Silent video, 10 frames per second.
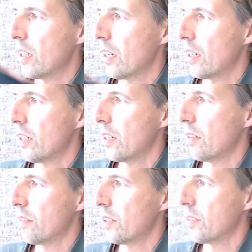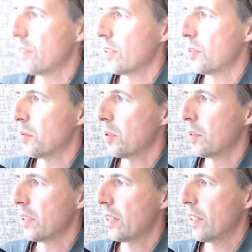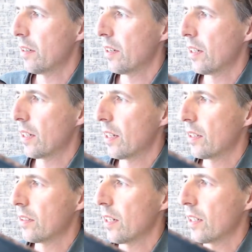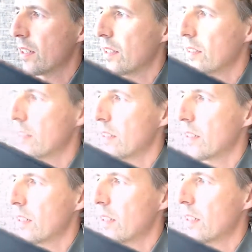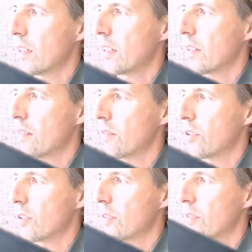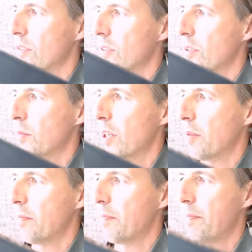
I don't know if it's visible. Yeah, I guess like this. 4 screws in the bottom.